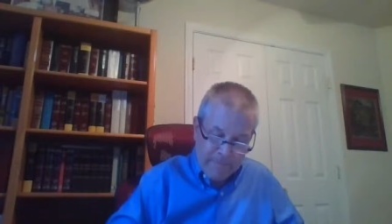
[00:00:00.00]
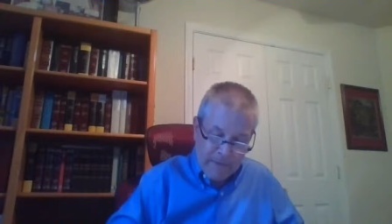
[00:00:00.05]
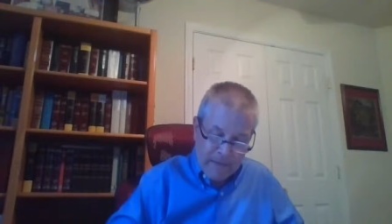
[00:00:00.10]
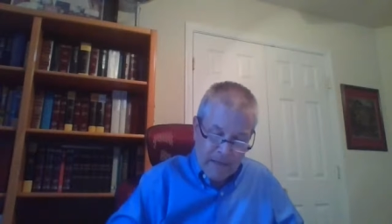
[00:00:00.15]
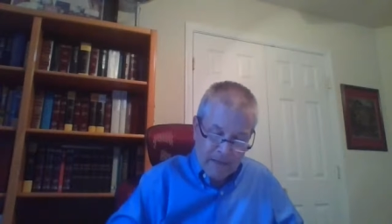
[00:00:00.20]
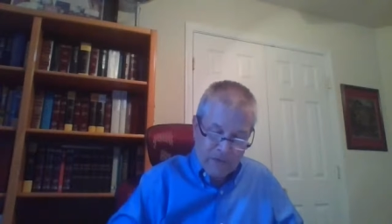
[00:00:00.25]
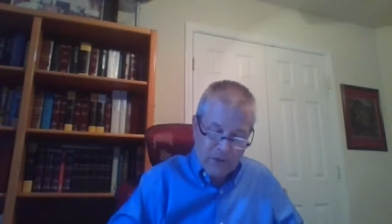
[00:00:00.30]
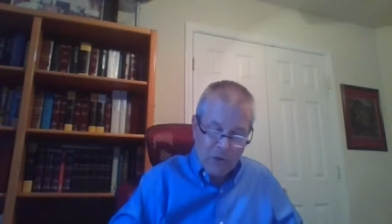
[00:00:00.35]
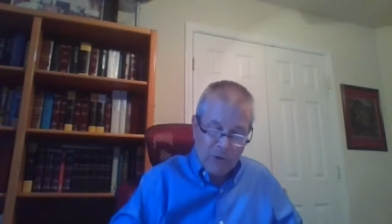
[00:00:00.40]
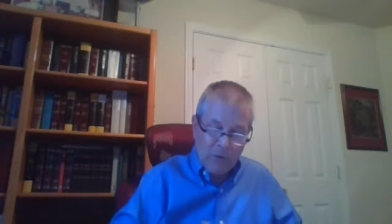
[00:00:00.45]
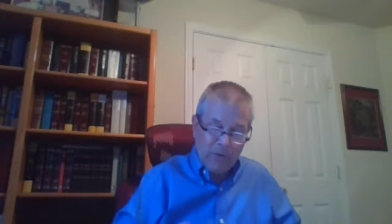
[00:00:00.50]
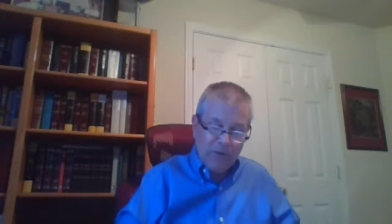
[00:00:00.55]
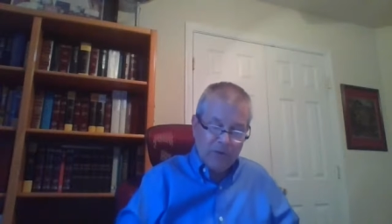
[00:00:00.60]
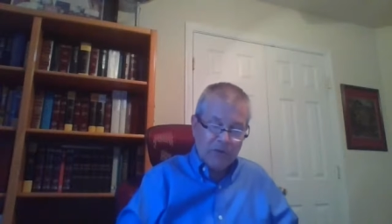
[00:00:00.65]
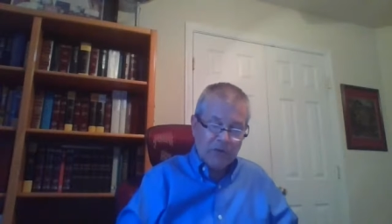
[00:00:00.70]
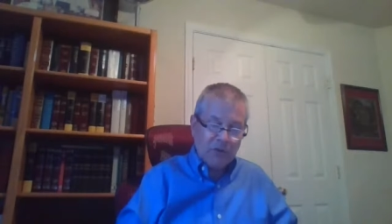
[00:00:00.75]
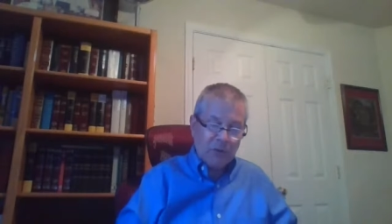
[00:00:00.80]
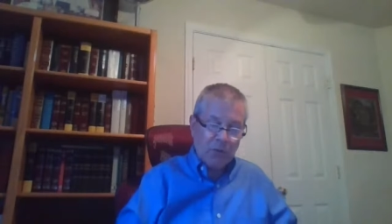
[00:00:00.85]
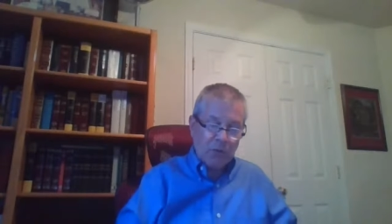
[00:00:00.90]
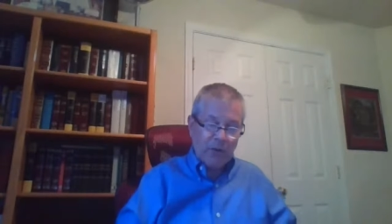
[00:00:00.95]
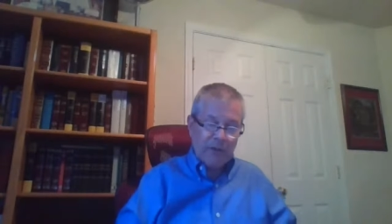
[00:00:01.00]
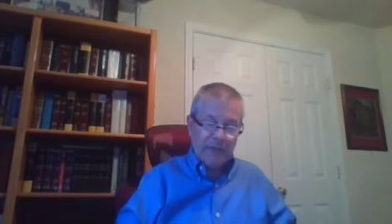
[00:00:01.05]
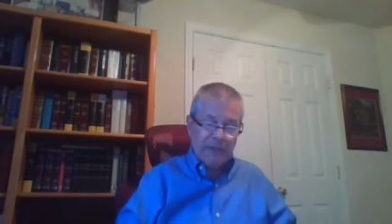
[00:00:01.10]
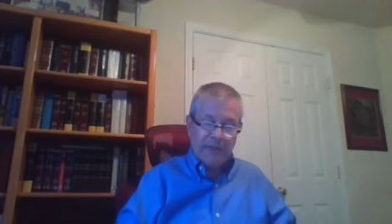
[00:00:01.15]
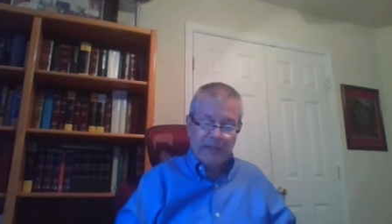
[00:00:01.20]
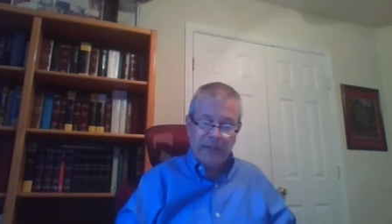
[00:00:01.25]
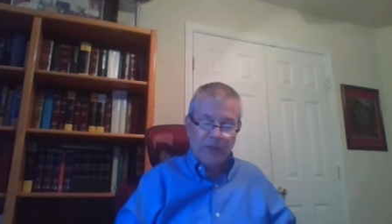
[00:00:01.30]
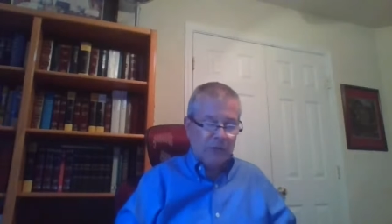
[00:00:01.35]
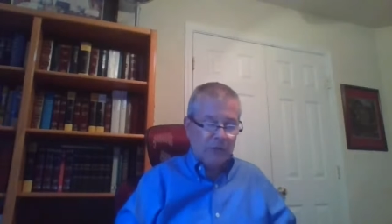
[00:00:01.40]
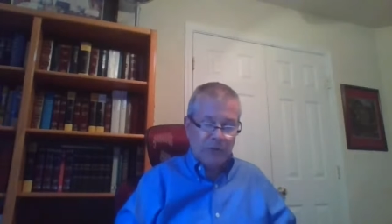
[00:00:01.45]
And so this
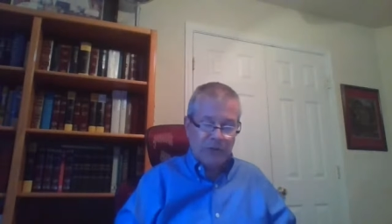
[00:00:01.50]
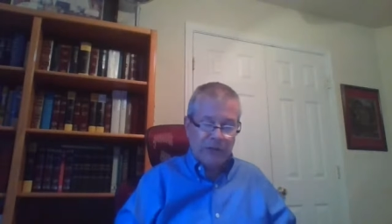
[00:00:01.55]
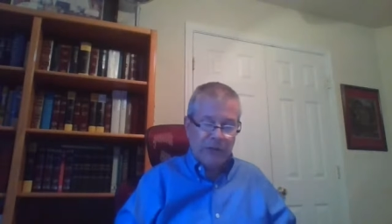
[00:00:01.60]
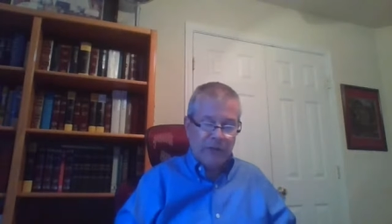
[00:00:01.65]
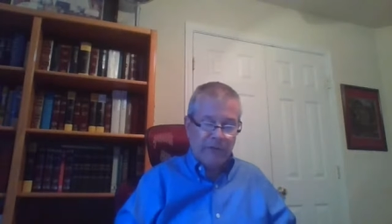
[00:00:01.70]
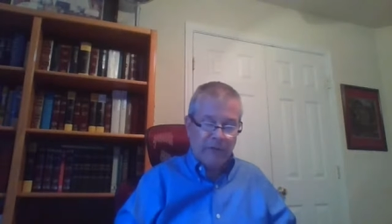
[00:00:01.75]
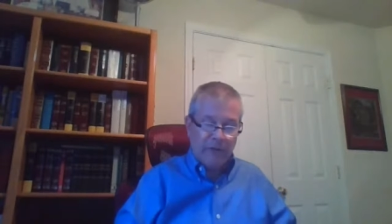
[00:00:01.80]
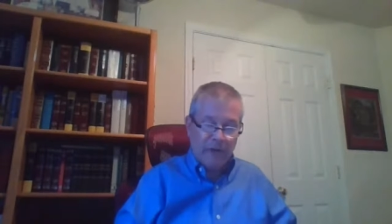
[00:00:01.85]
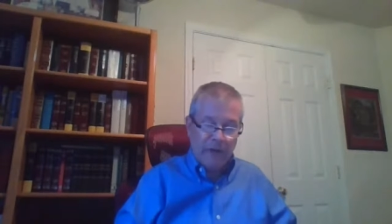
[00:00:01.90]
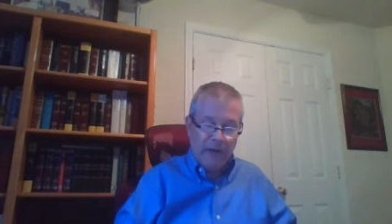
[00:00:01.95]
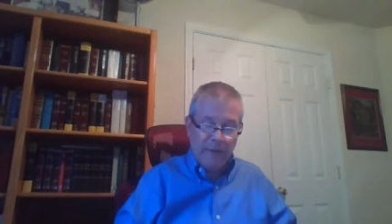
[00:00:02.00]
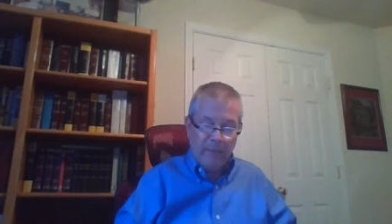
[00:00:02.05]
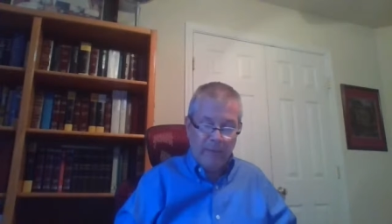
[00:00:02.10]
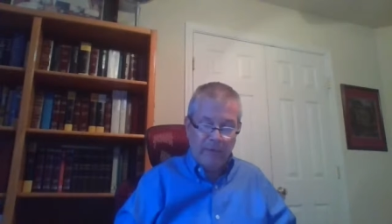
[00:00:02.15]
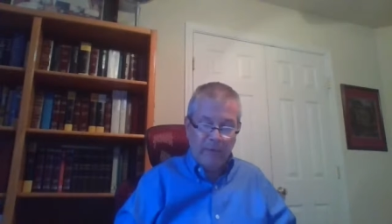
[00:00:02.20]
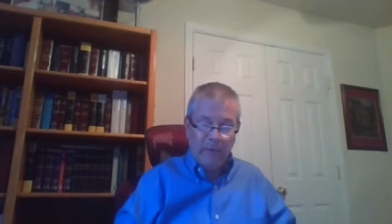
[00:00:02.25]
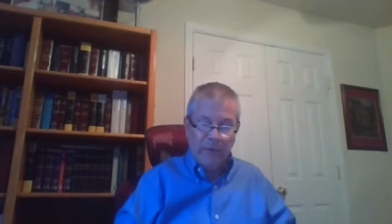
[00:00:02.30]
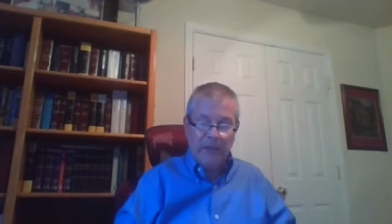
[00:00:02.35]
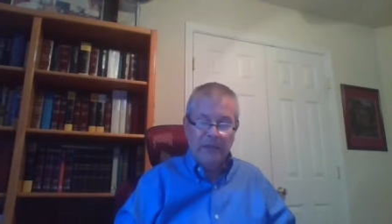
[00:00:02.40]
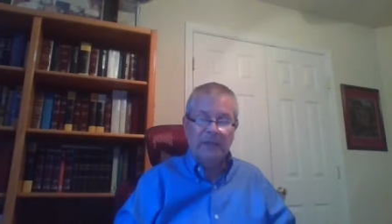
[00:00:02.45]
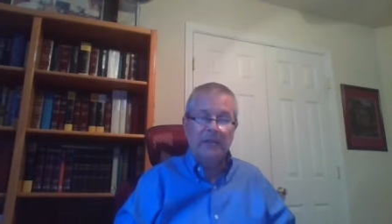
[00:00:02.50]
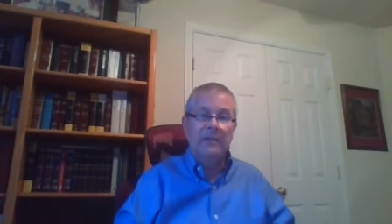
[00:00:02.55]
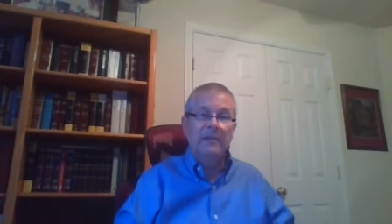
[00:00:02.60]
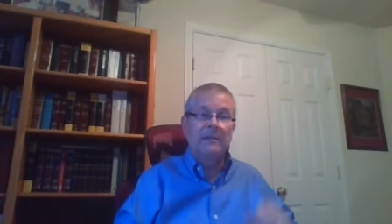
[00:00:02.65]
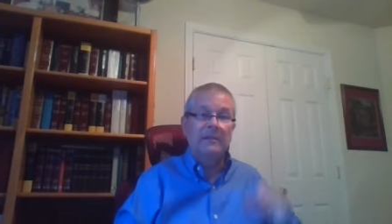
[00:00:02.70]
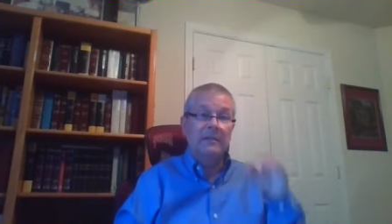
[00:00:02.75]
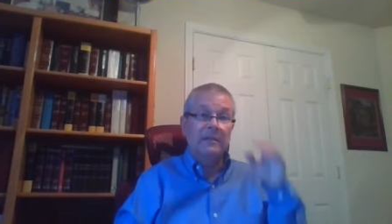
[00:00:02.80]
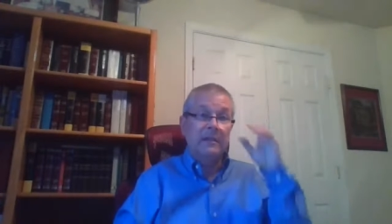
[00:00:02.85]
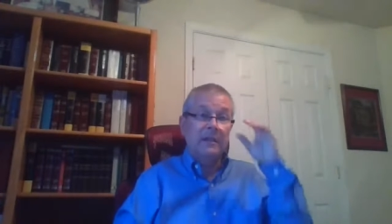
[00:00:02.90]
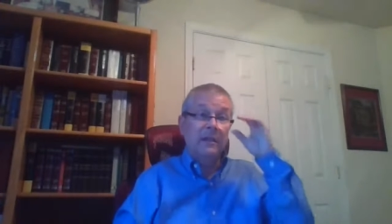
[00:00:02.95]
story is interesting for a number of
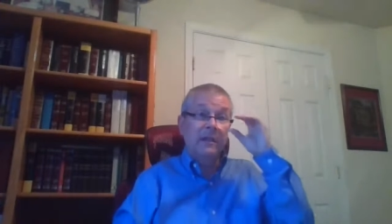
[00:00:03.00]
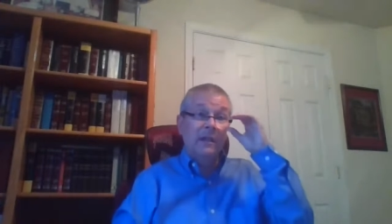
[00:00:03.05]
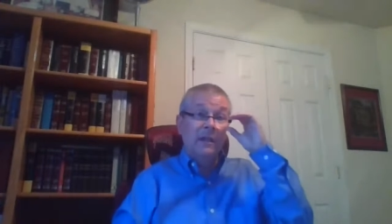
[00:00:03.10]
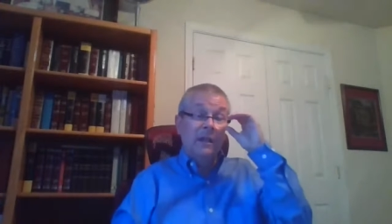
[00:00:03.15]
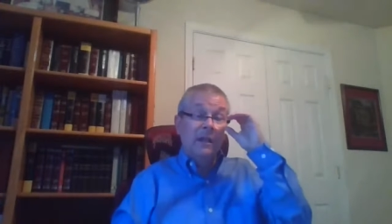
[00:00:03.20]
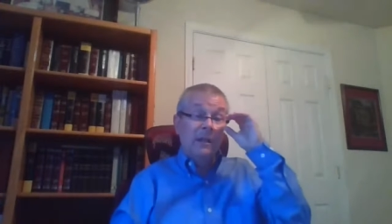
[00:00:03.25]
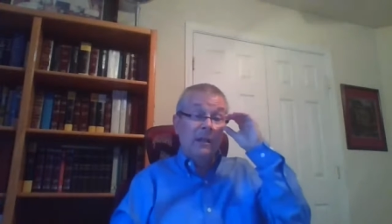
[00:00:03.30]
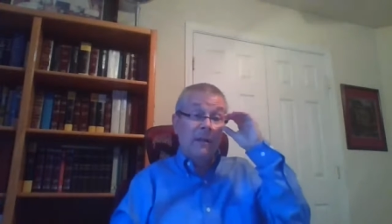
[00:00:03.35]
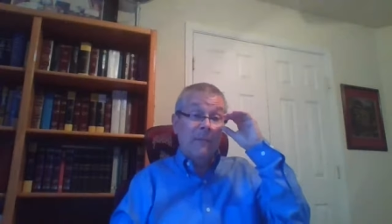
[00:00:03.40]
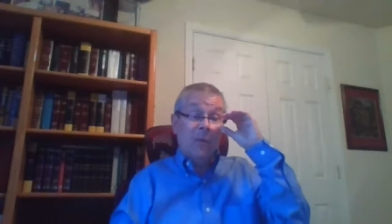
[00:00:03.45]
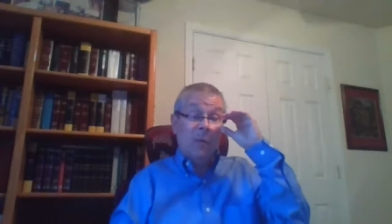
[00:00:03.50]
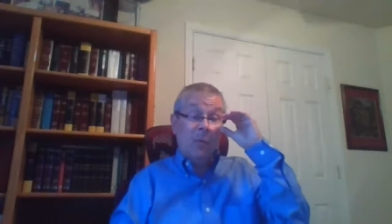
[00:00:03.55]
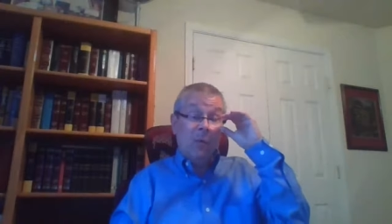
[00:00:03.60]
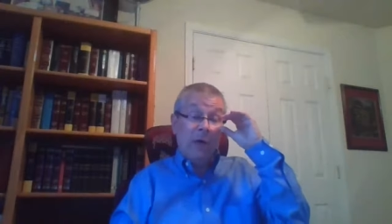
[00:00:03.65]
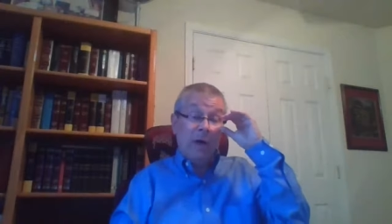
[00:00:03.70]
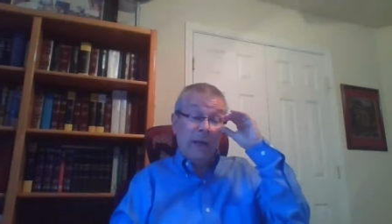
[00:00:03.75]
reasons. Number